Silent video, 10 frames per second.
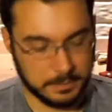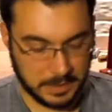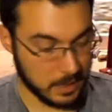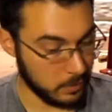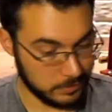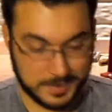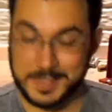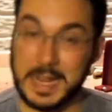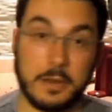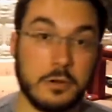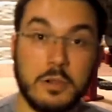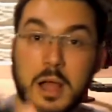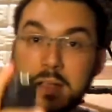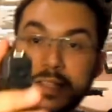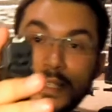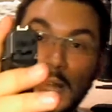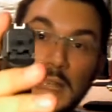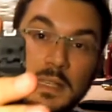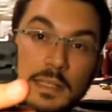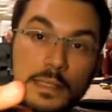You know, standard Glock
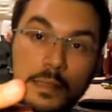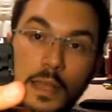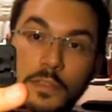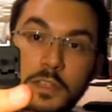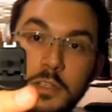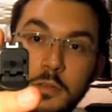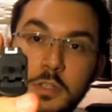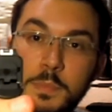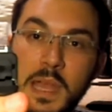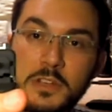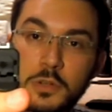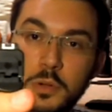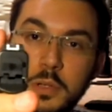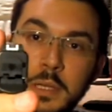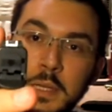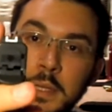sights, nothing too special.